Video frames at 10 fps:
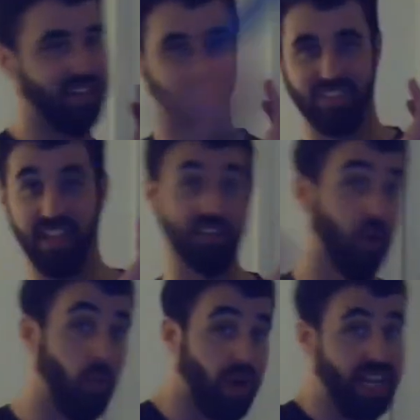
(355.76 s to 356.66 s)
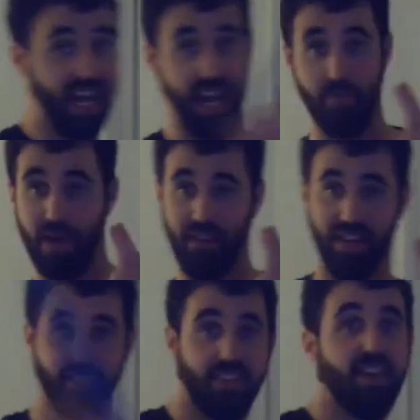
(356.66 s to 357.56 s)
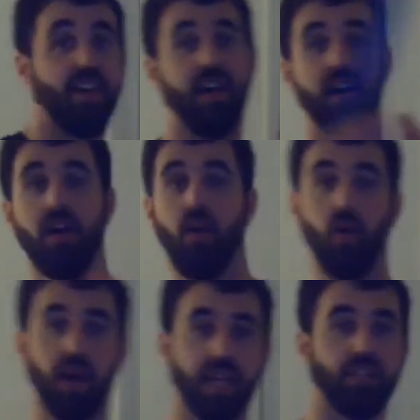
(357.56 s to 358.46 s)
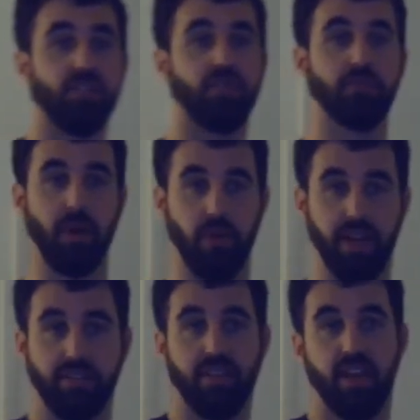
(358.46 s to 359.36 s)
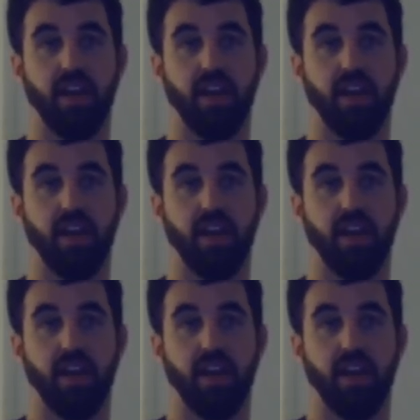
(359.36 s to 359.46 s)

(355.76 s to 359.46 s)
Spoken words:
because I don't want to get hit by this. Or I can just use my wrist.